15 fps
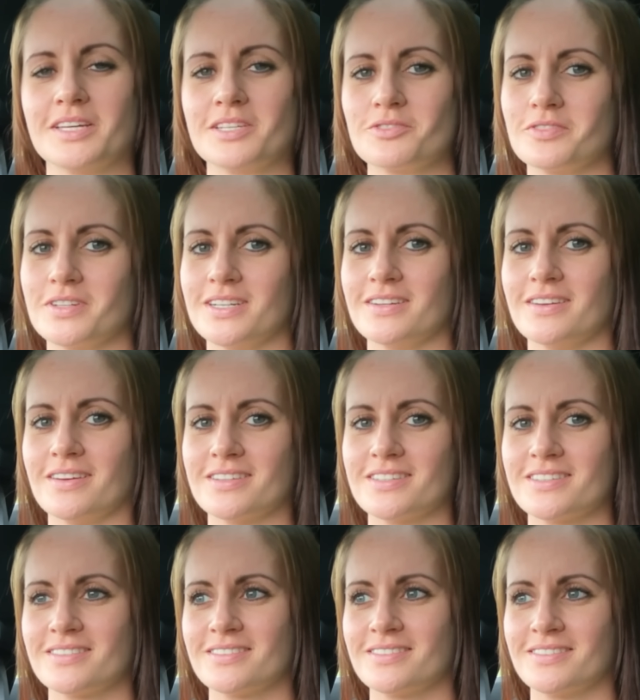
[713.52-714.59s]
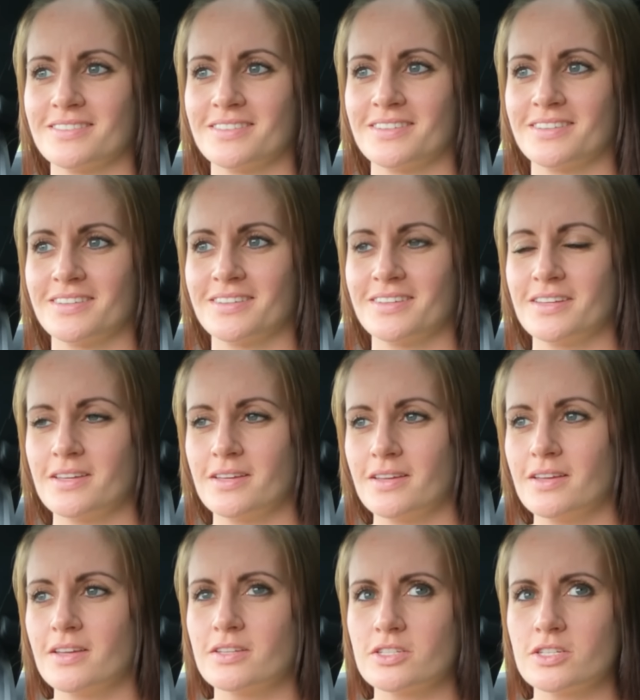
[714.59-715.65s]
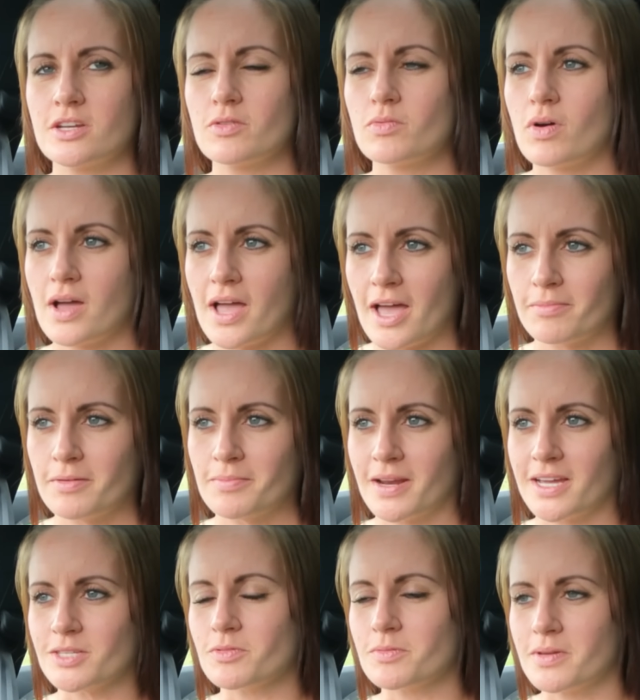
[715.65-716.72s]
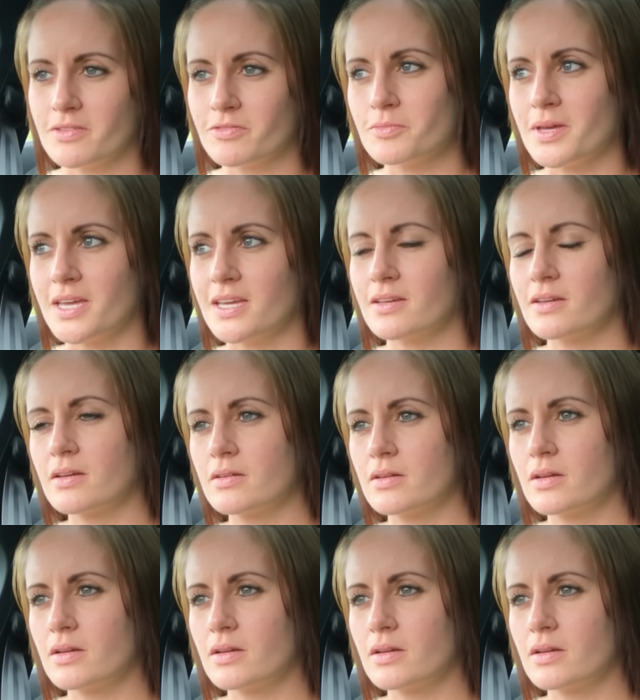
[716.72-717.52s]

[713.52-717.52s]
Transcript: That's really nice. Do you know what a happy place would be for me?